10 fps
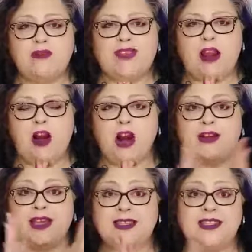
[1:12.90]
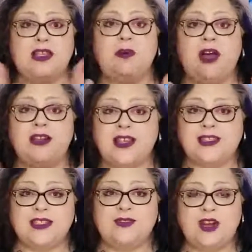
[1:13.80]
there are dozens upon
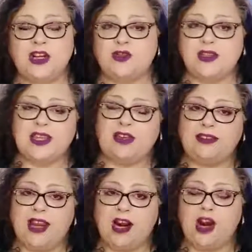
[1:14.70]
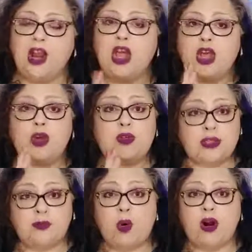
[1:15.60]
dozens of countries out there who
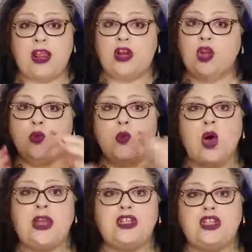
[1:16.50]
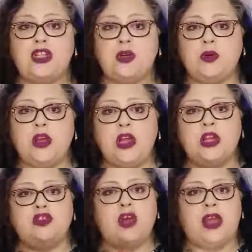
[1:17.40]
support it, who want to
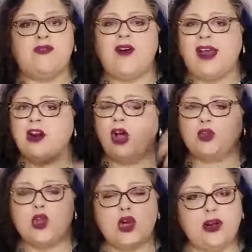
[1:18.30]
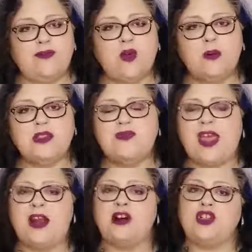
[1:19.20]
try to find alternative forms of
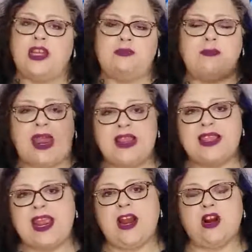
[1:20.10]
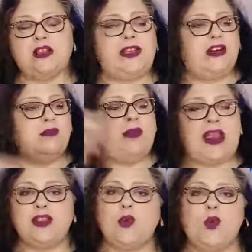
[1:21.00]
energy, make the air cleaner,
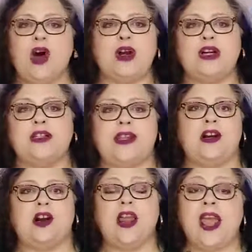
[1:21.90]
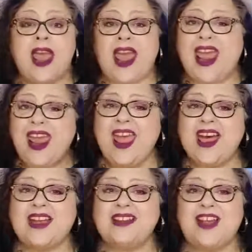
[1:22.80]
make the water cleaner.
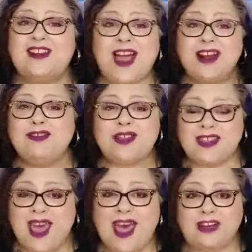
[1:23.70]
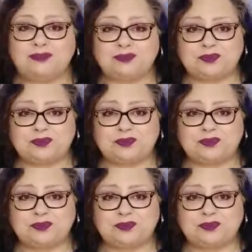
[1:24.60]
And not only that,